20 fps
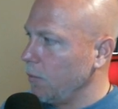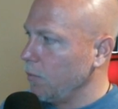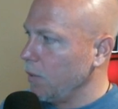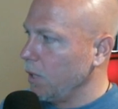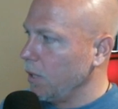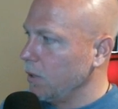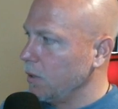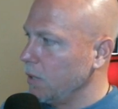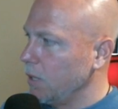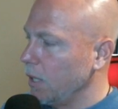
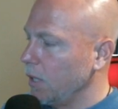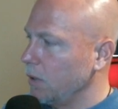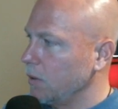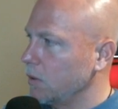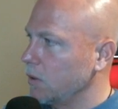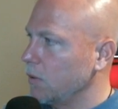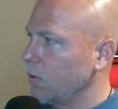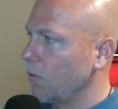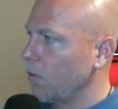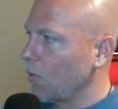
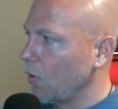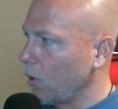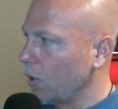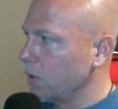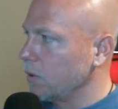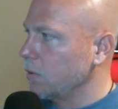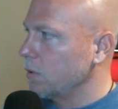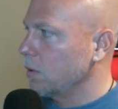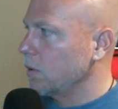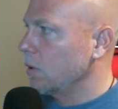intense
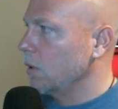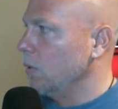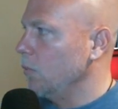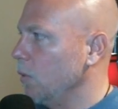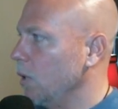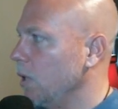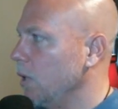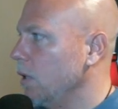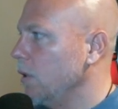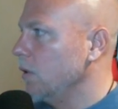thoughts
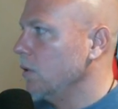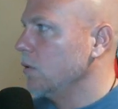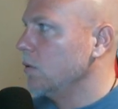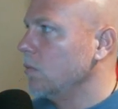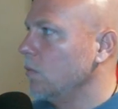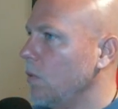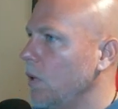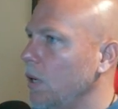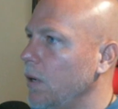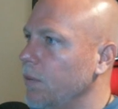coming in
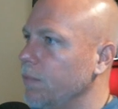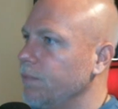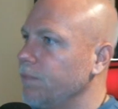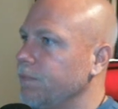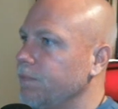as well.